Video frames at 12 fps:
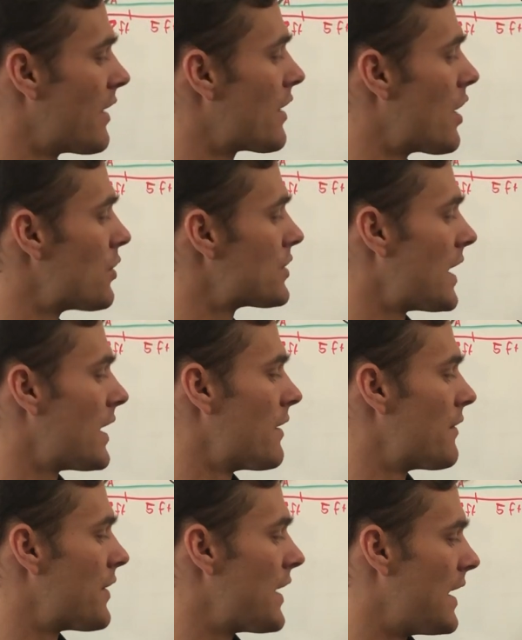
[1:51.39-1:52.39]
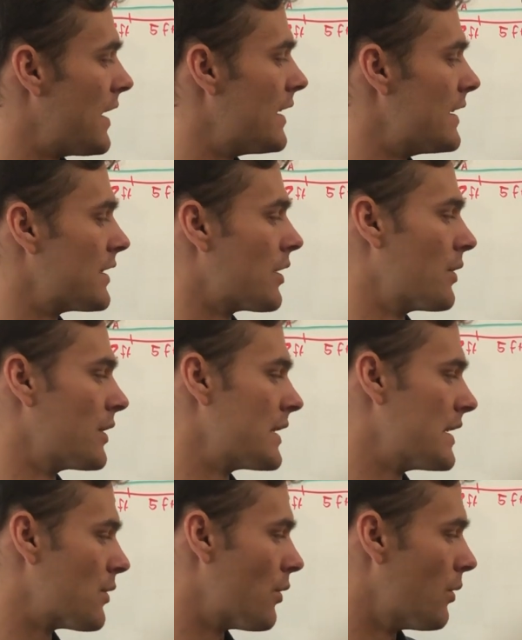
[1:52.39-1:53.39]
cosine of theta is going
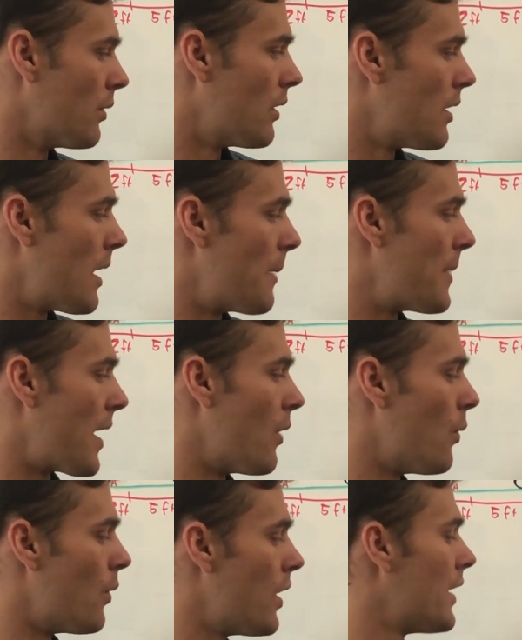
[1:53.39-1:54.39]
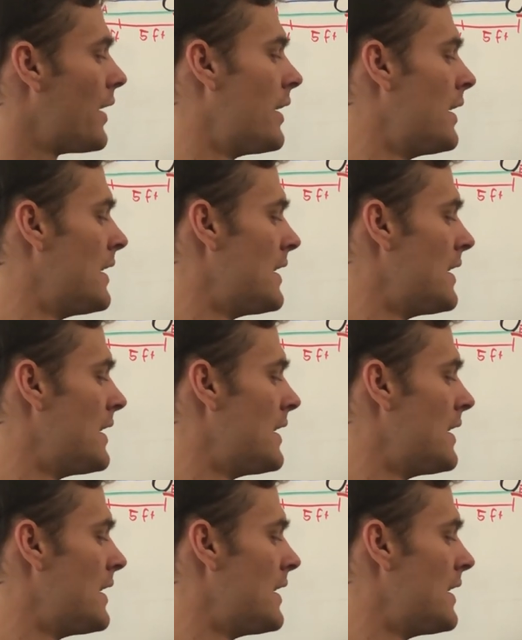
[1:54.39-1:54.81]
to equal about 1.